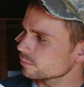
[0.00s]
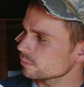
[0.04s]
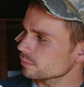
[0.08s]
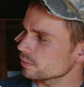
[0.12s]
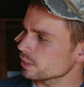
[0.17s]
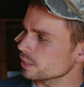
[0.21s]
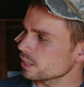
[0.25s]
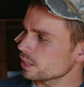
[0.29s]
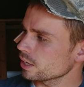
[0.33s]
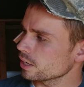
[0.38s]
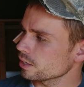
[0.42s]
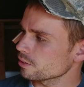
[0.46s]

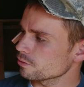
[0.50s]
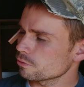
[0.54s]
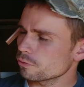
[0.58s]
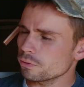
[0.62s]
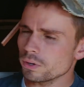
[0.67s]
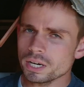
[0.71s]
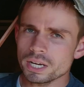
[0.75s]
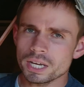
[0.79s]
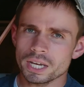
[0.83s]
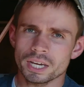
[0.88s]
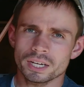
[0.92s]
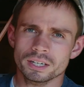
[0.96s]
Then I
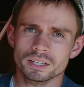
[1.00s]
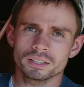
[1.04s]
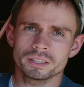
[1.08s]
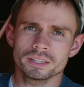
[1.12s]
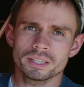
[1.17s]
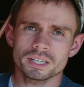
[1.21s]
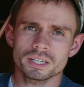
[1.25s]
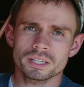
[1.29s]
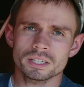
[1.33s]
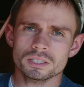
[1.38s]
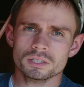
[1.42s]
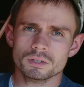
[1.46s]
freehanded
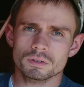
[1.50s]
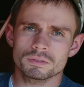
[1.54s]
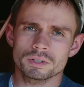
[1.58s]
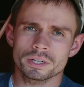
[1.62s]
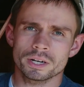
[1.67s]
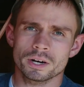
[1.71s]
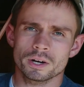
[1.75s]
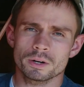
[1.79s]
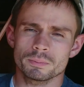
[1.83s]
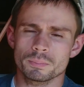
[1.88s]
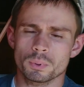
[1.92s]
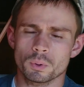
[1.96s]
this over
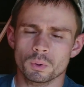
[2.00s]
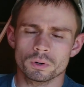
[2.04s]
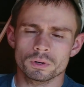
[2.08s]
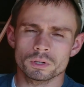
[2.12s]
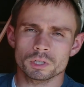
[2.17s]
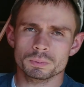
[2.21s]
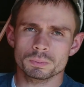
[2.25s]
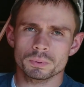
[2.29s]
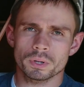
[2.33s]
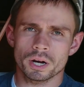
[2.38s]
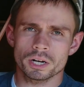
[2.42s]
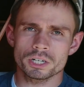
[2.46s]
here,
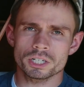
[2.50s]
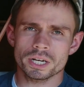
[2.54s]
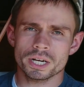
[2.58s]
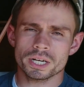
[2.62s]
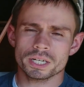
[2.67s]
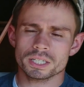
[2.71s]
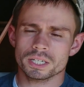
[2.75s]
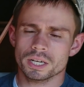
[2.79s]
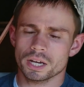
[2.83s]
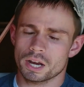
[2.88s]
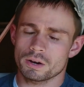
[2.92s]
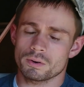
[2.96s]
Porter's
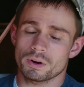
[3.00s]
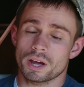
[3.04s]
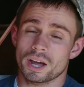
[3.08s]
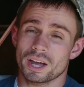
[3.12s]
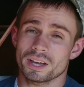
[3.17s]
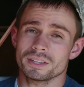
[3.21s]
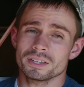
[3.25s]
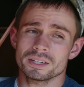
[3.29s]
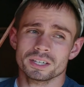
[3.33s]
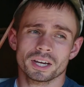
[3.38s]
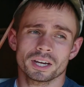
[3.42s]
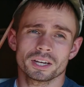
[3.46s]
Projects.
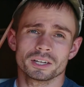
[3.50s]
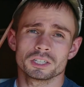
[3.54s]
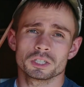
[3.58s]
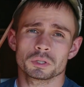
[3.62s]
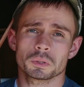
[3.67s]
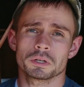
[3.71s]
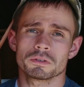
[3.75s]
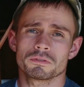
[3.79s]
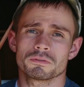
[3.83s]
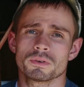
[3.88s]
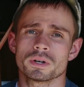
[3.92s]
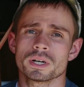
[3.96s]
I think I
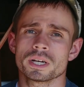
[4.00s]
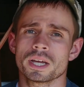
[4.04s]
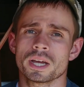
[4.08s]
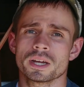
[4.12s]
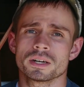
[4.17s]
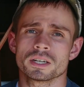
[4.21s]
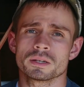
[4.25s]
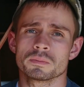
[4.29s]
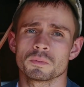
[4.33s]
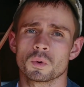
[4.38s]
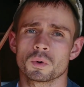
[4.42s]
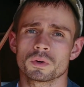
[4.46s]
enjoyed
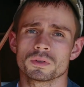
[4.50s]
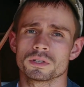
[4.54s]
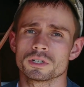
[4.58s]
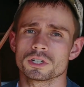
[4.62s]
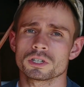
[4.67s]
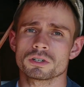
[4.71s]
freehanding more than